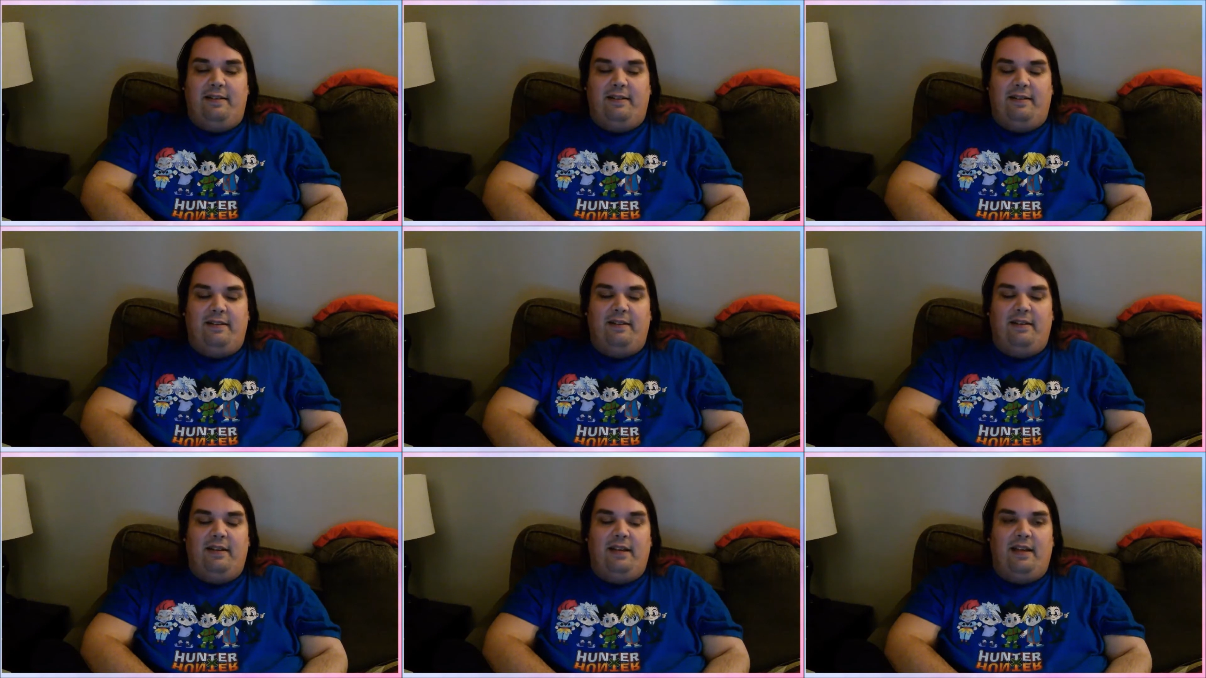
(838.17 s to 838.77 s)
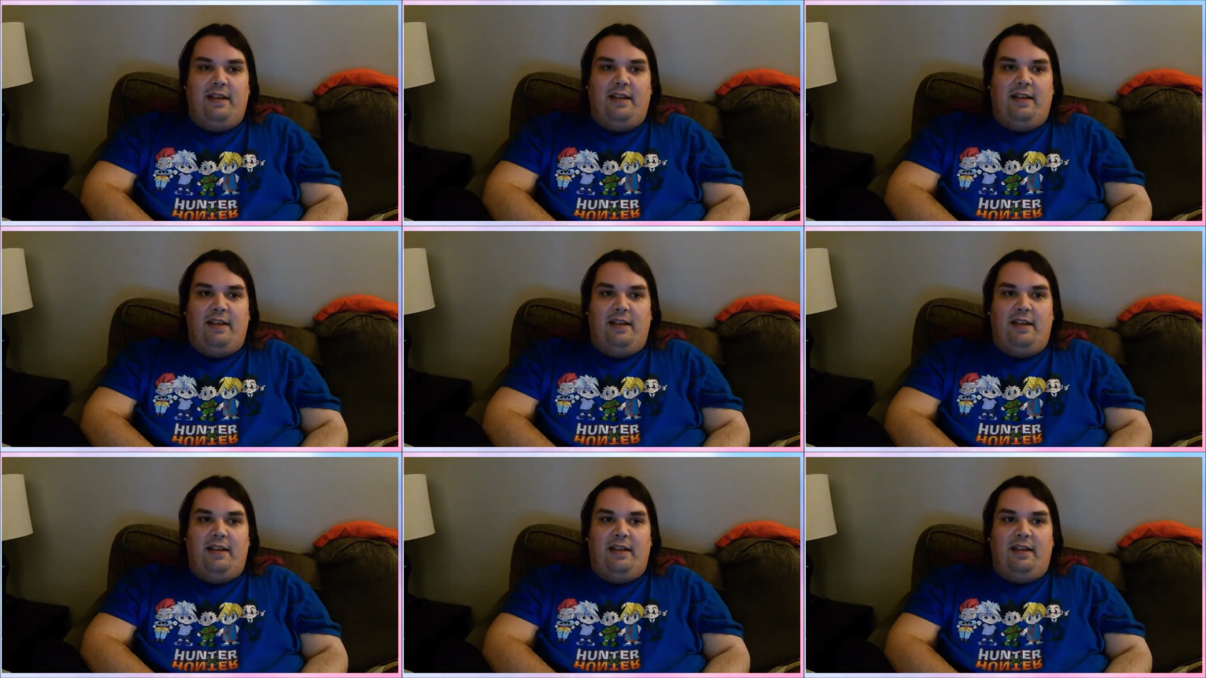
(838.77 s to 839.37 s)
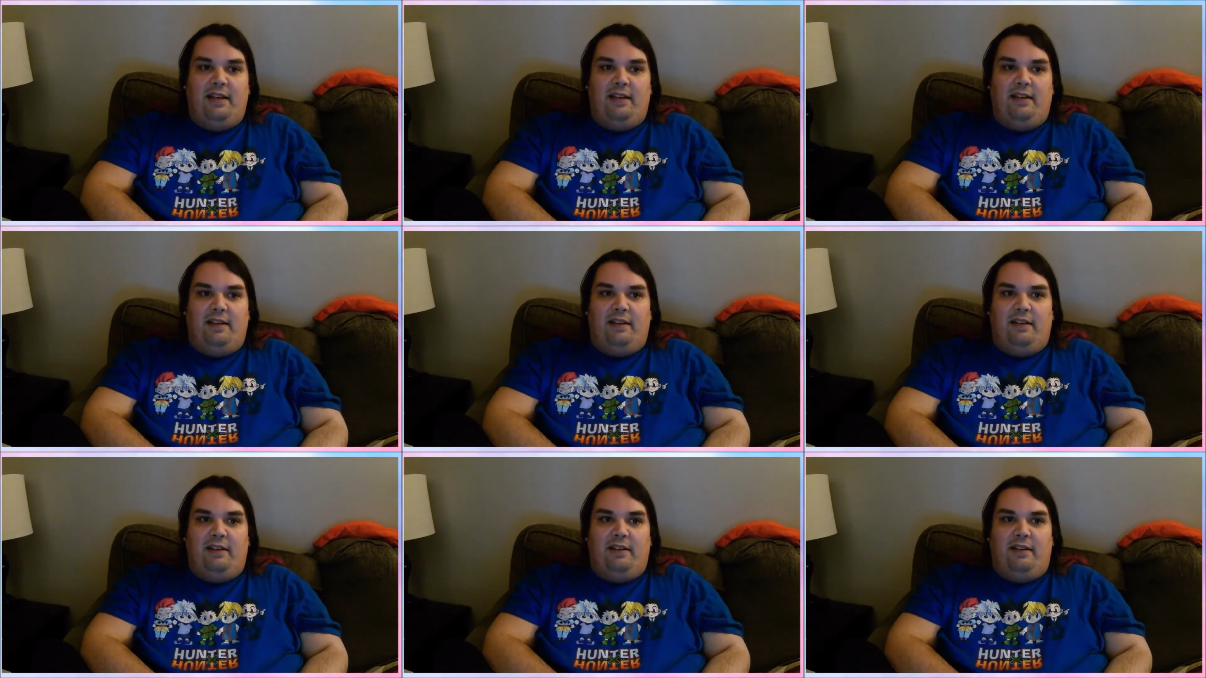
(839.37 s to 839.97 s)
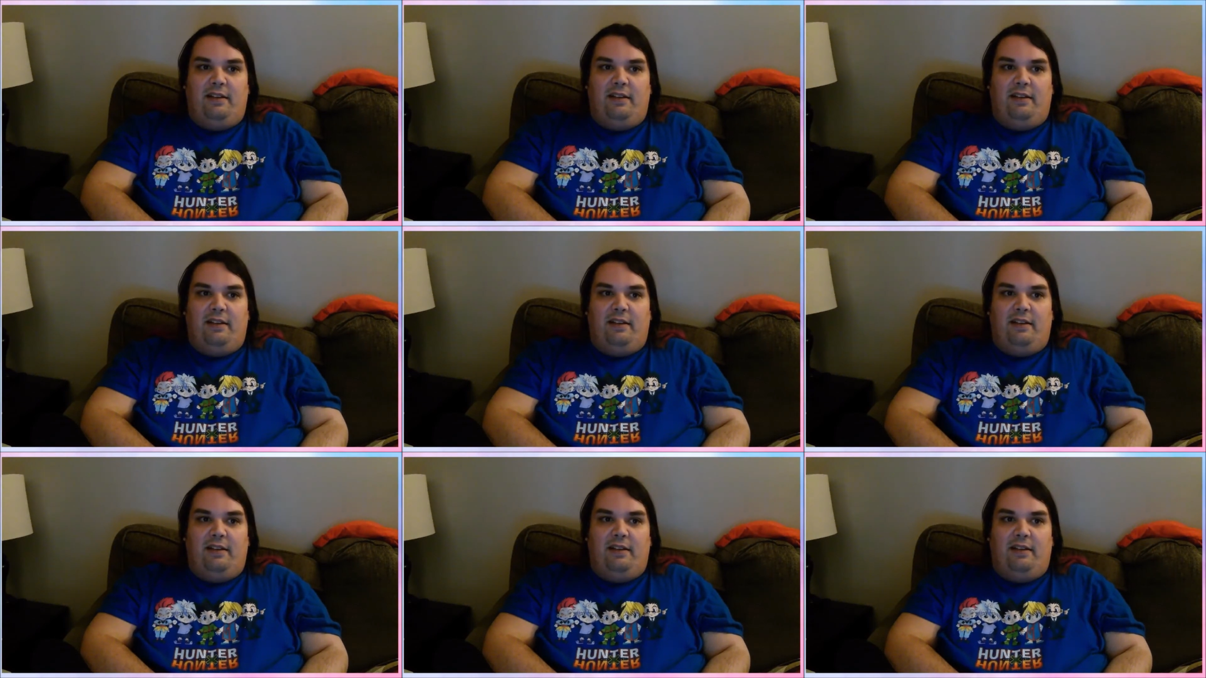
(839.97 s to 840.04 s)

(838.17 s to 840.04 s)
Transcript: No one is speaking in this clip.